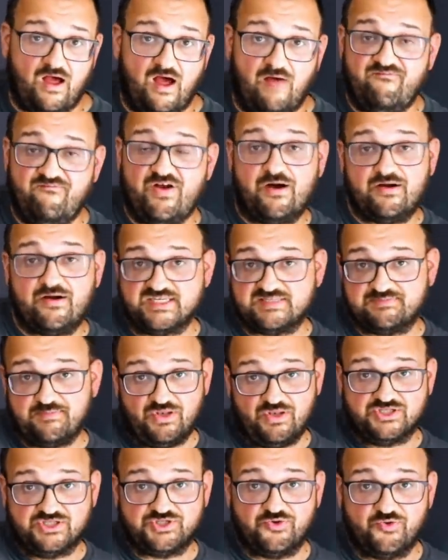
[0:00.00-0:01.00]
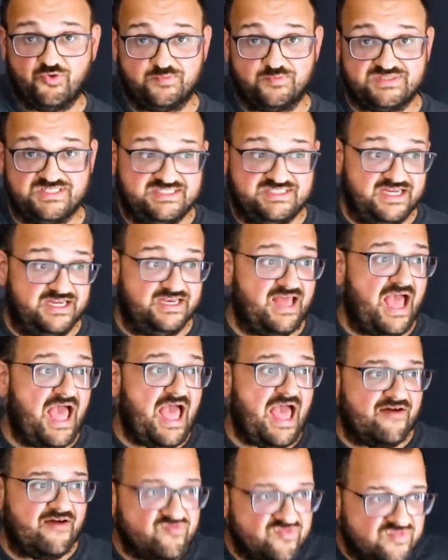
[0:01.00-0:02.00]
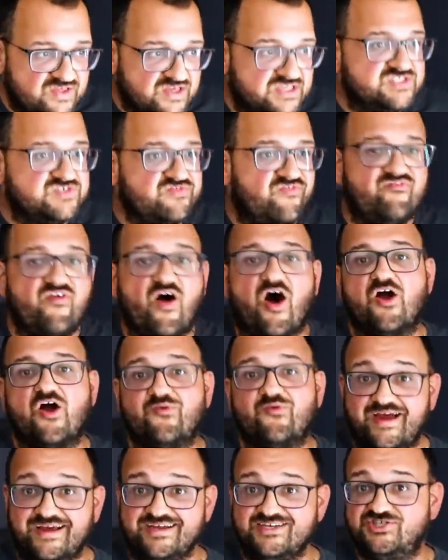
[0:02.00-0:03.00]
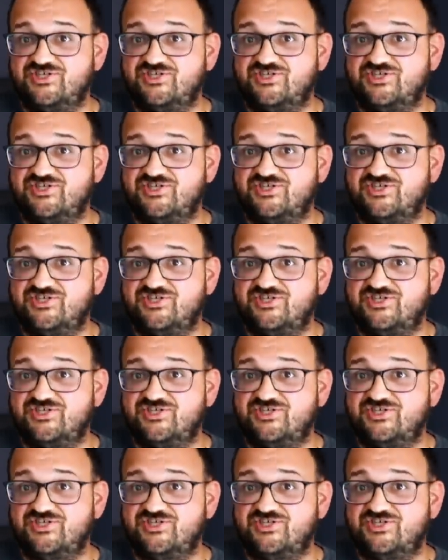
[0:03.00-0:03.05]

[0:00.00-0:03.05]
various militia groups did have this far-right